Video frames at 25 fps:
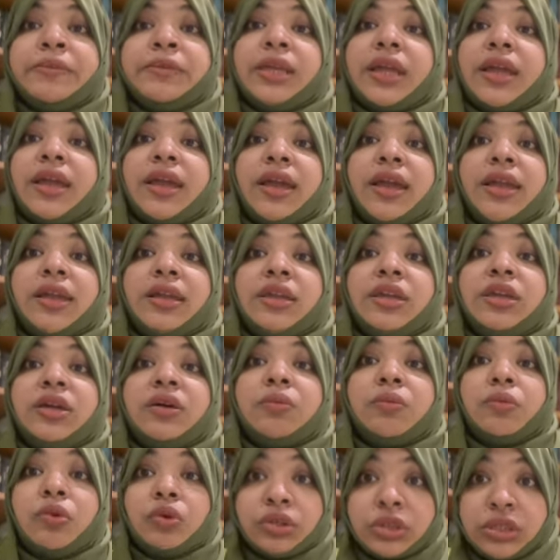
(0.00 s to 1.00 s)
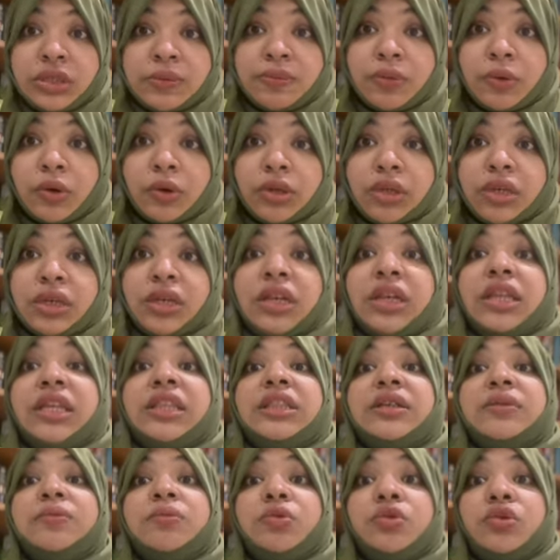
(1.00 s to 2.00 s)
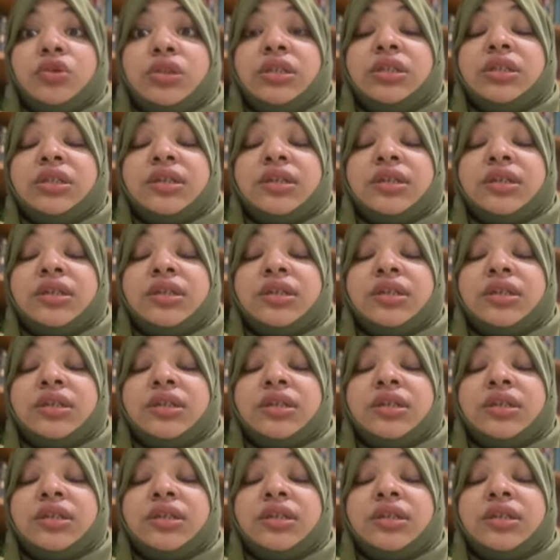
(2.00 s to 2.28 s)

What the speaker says: And most importantly, the most